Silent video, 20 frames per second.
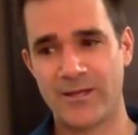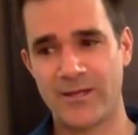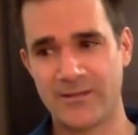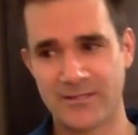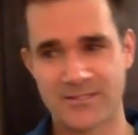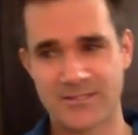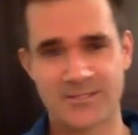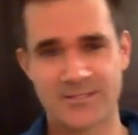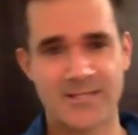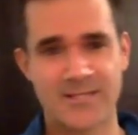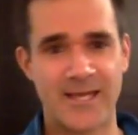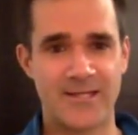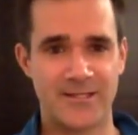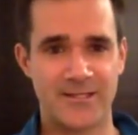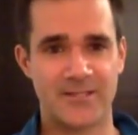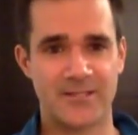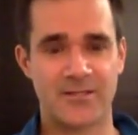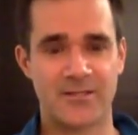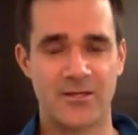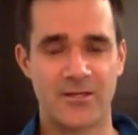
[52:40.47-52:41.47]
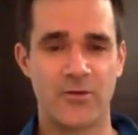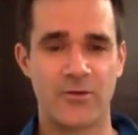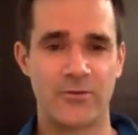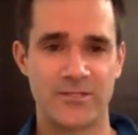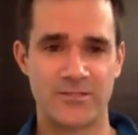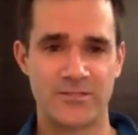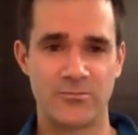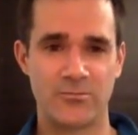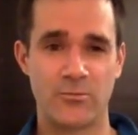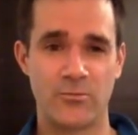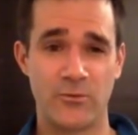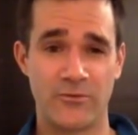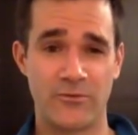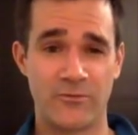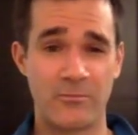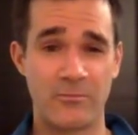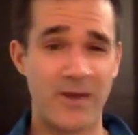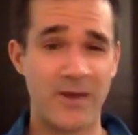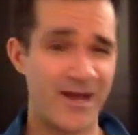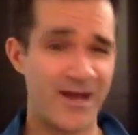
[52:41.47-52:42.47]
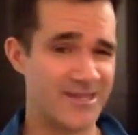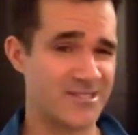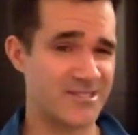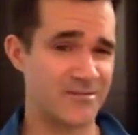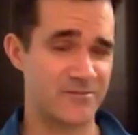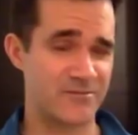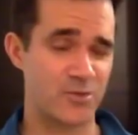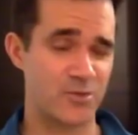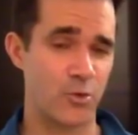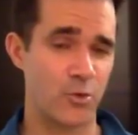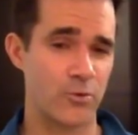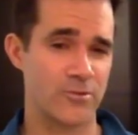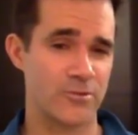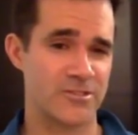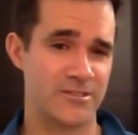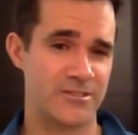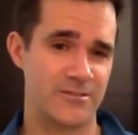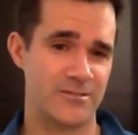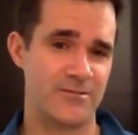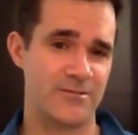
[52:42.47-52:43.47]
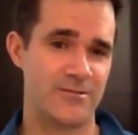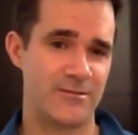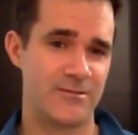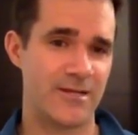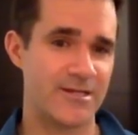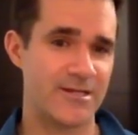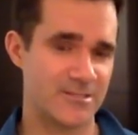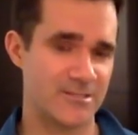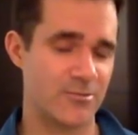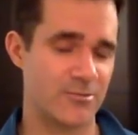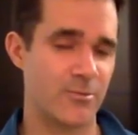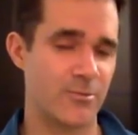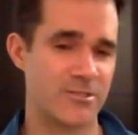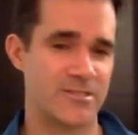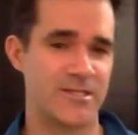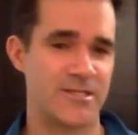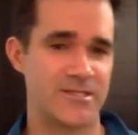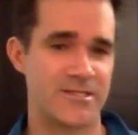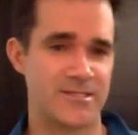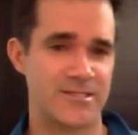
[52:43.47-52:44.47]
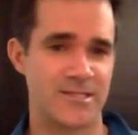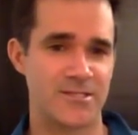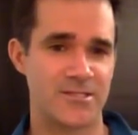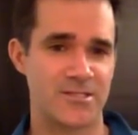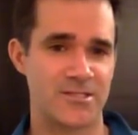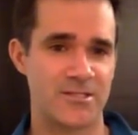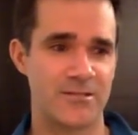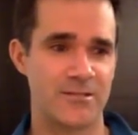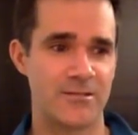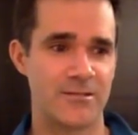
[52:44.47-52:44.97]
it's tending to go into more of a positive torsion, not so much the extension,